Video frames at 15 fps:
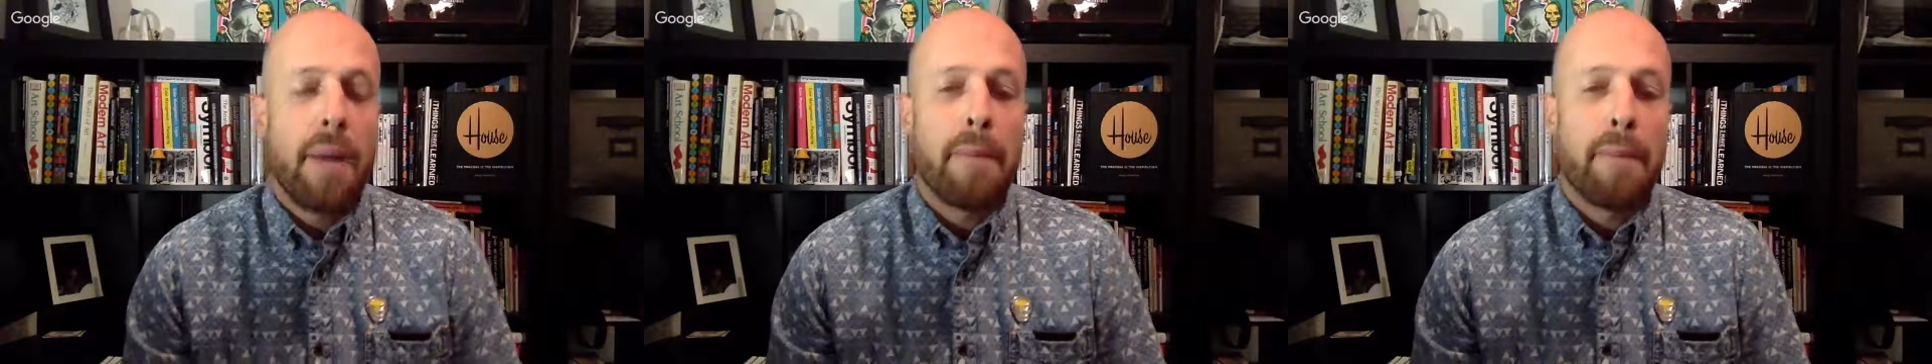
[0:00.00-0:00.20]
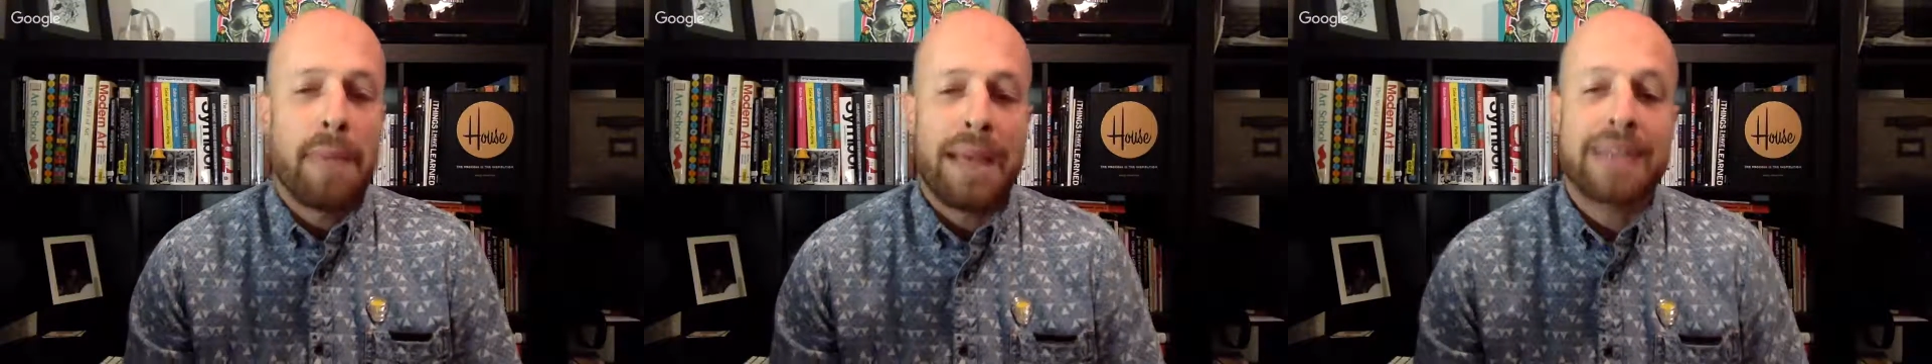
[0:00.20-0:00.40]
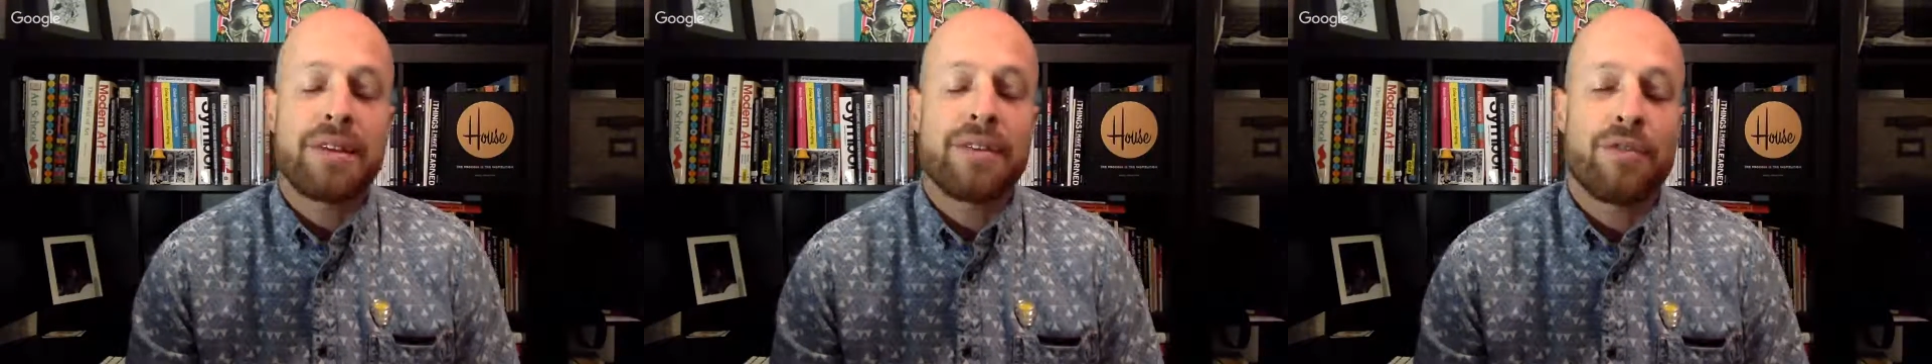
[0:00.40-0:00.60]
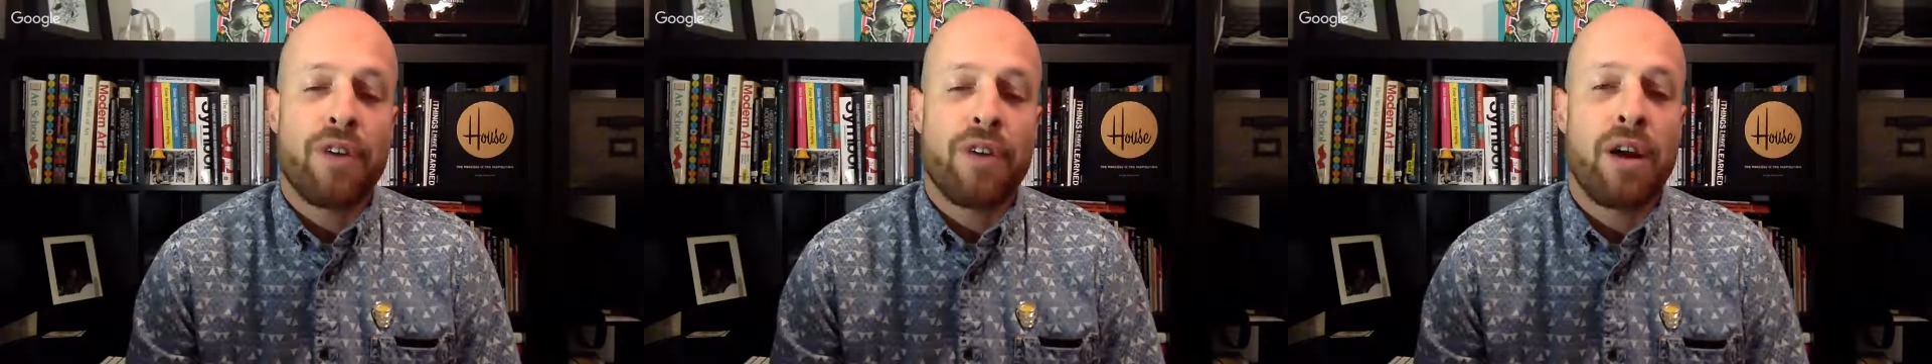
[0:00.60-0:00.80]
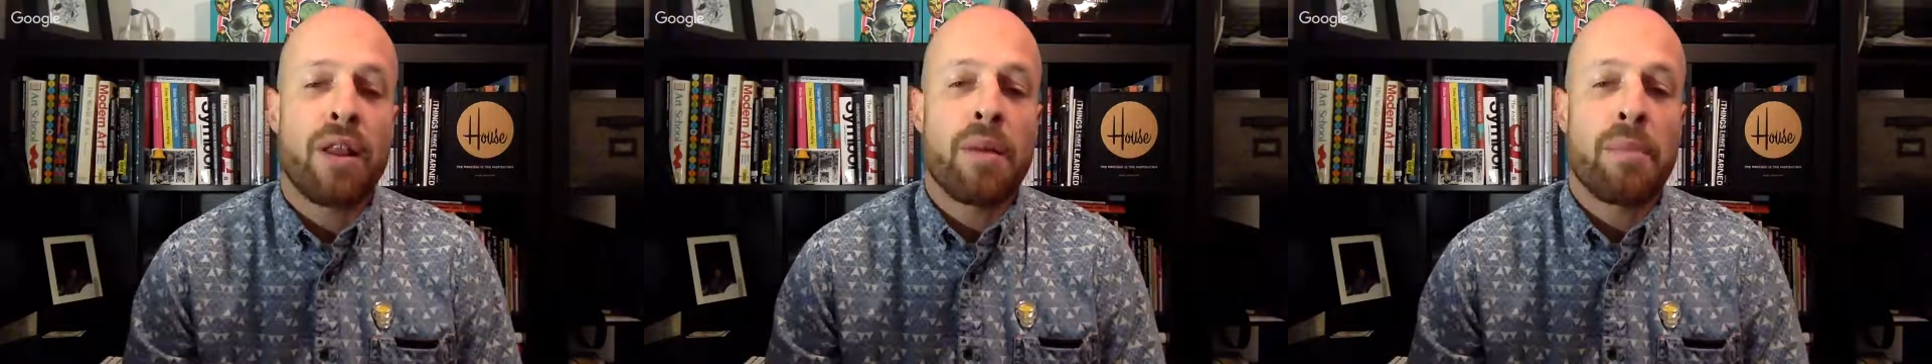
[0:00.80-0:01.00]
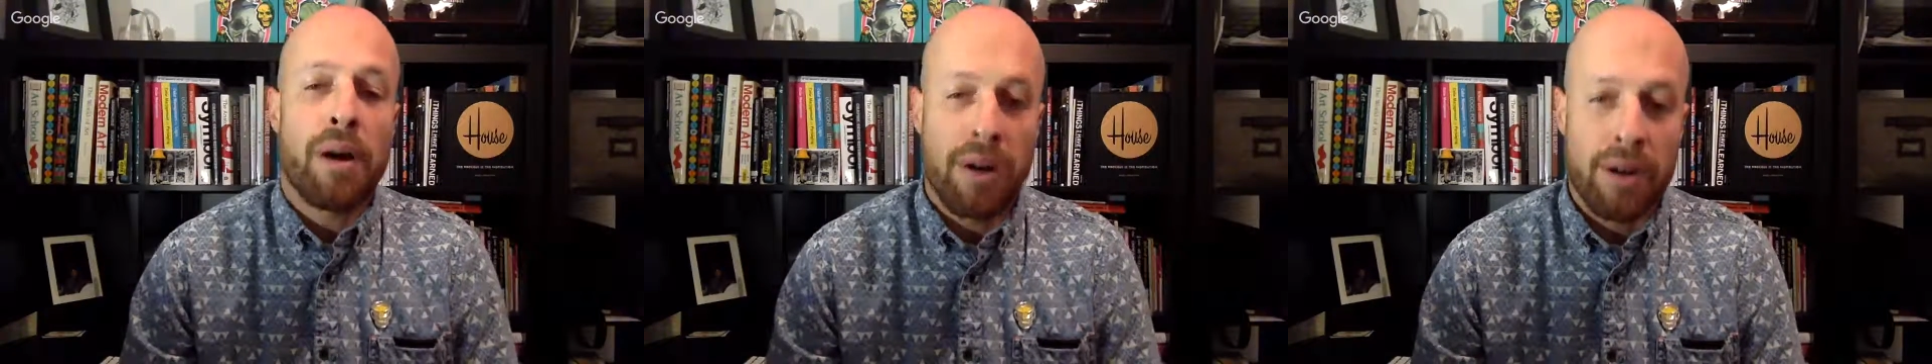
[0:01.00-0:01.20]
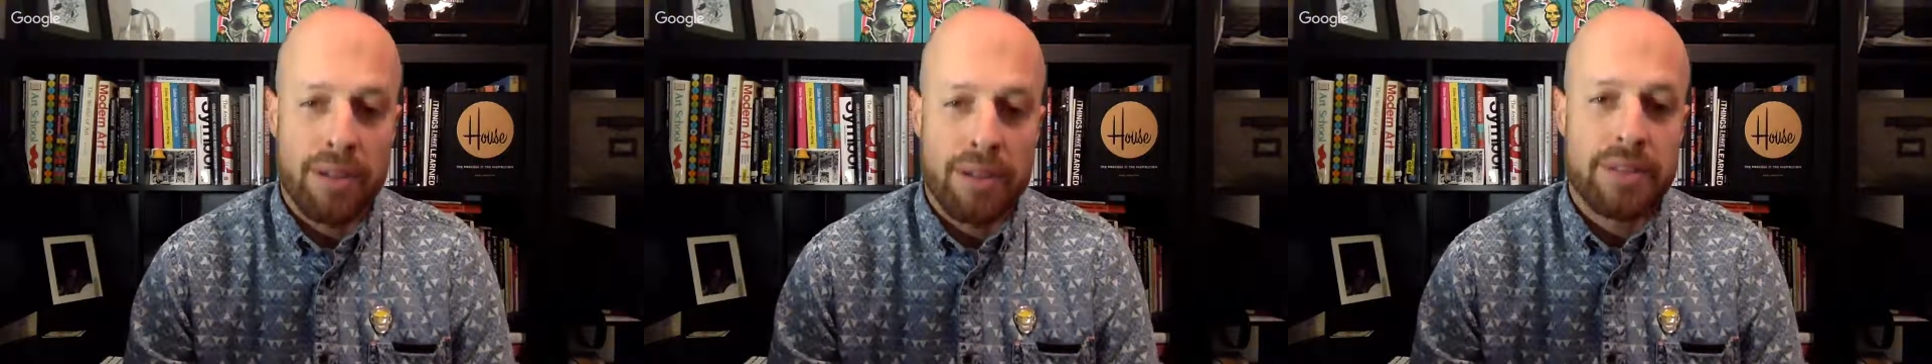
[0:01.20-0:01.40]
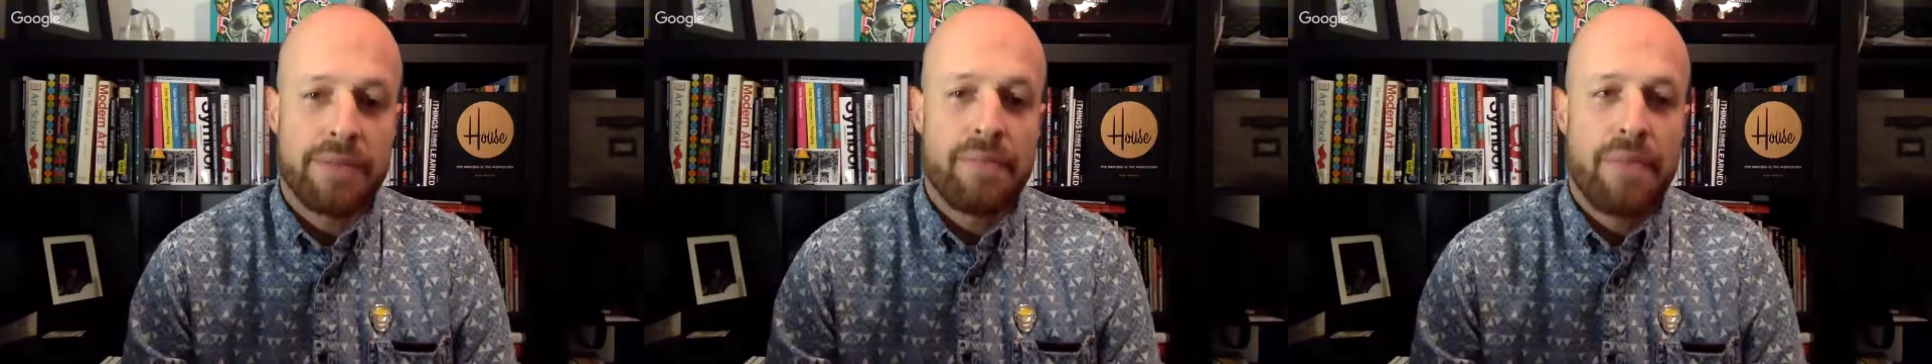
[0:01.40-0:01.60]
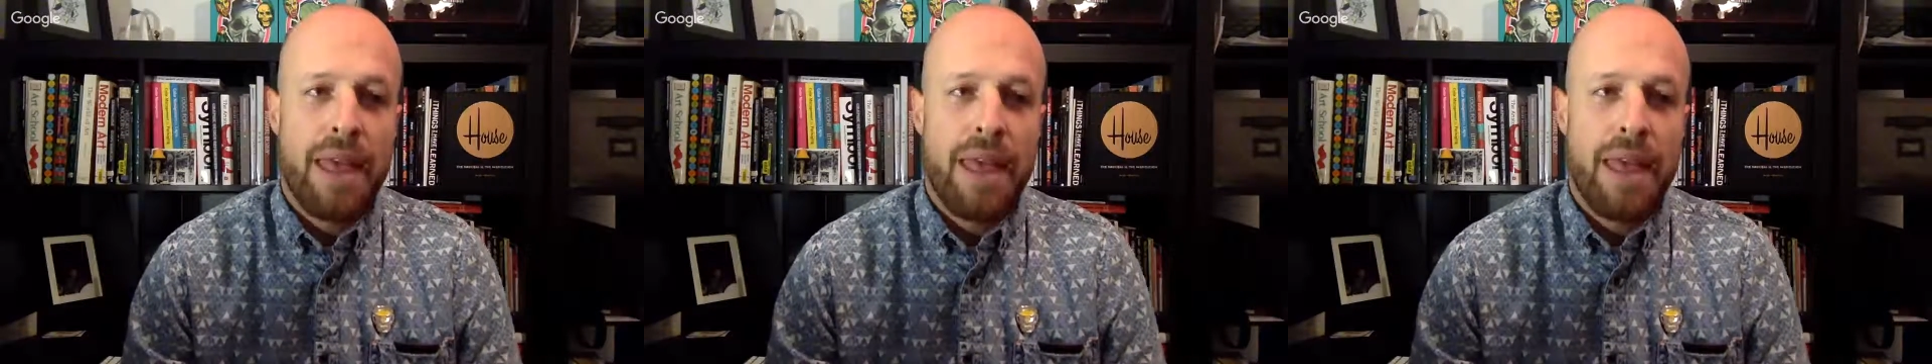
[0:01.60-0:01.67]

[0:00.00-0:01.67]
makes it fall apart.